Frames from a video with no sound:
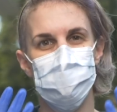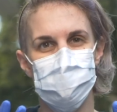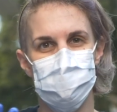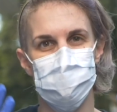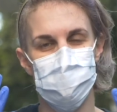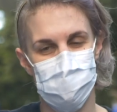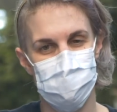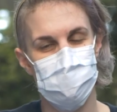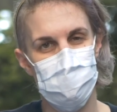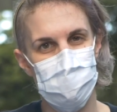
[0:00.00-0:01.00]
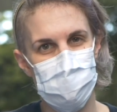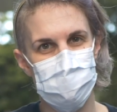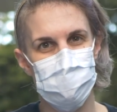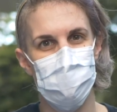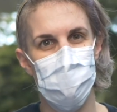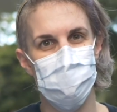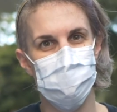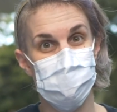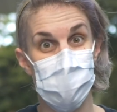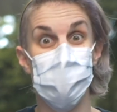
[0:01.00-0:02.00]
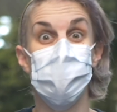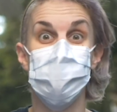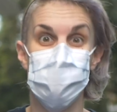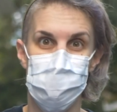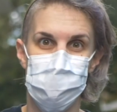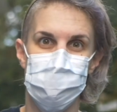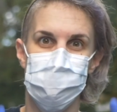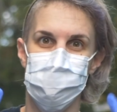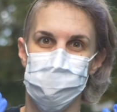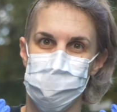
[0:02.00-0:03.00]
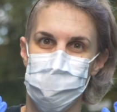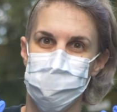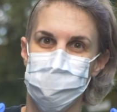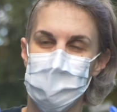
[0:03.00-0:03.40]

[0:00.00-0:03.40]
at risk of contaminating your hands and then contaminating yourself.